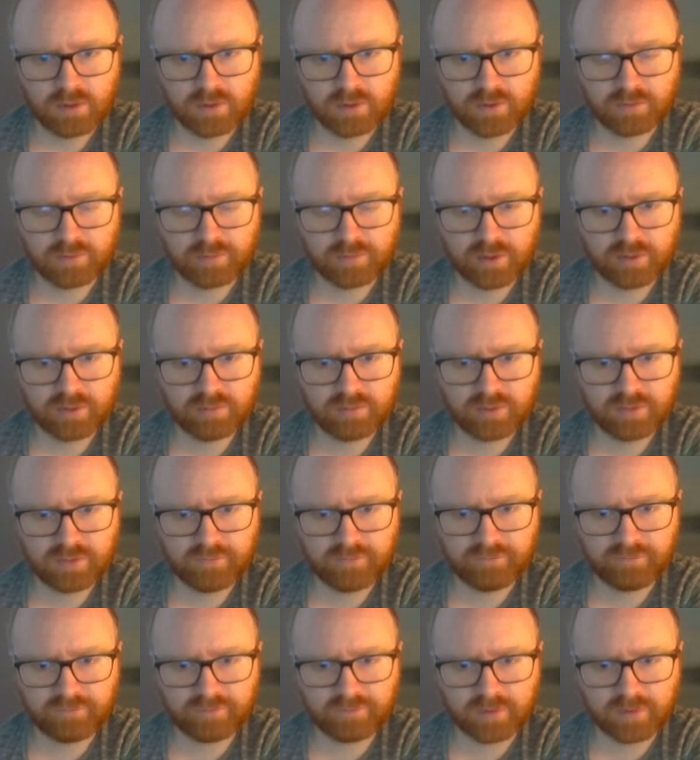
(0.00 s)
So bishop
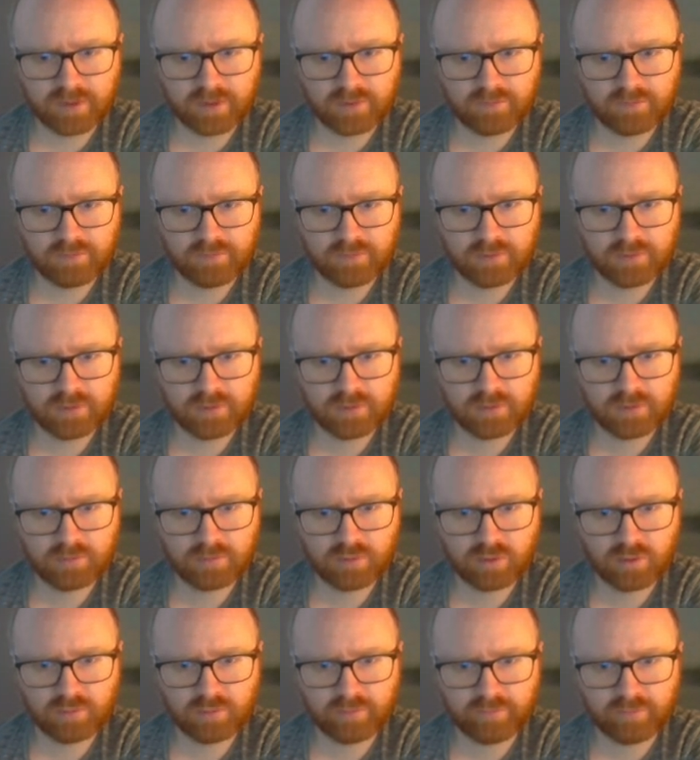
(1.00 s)
g5,
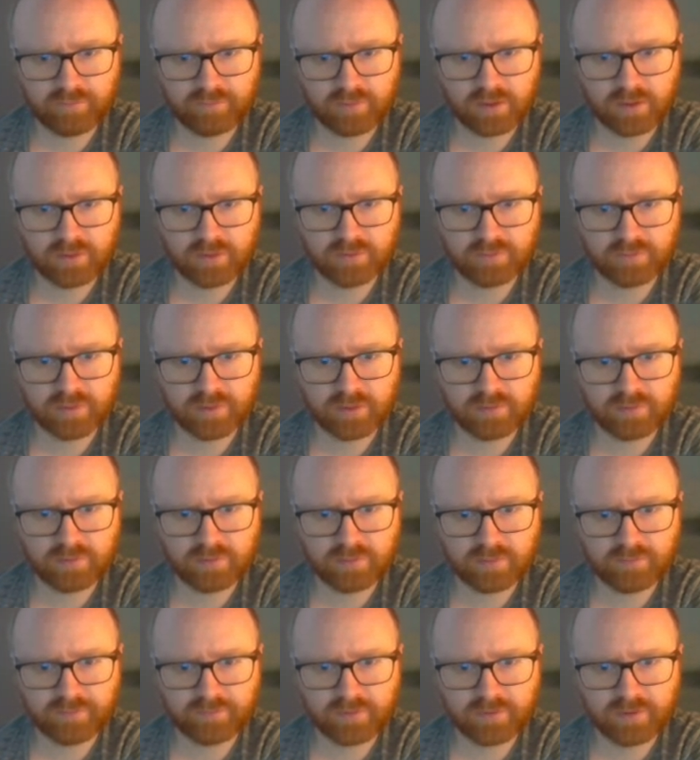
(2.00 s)
what are we afraid? So bishop
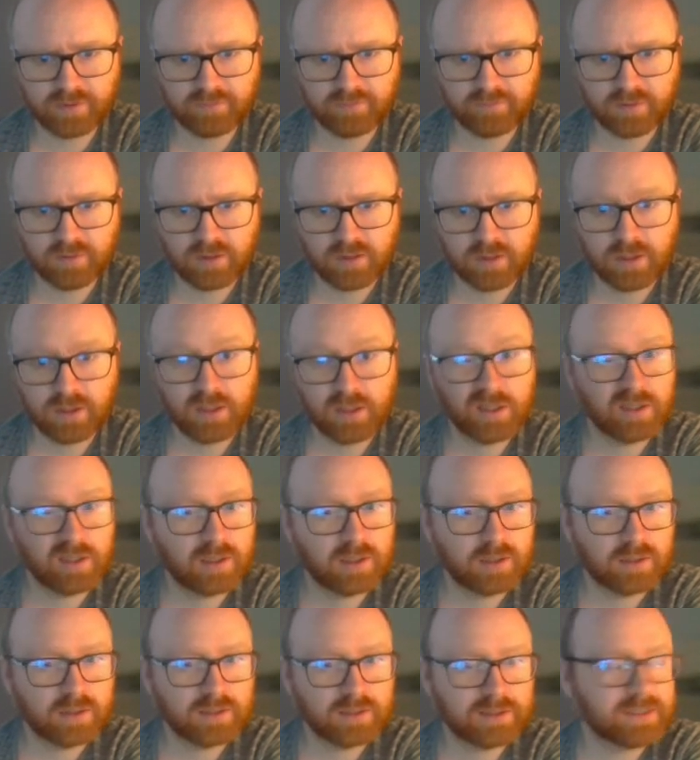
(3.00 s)
d5,
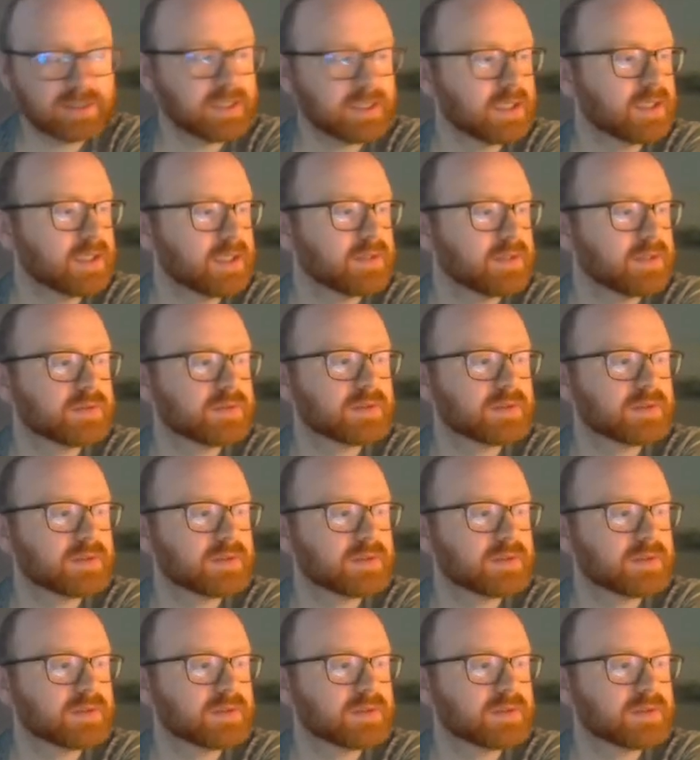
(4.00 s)
d8.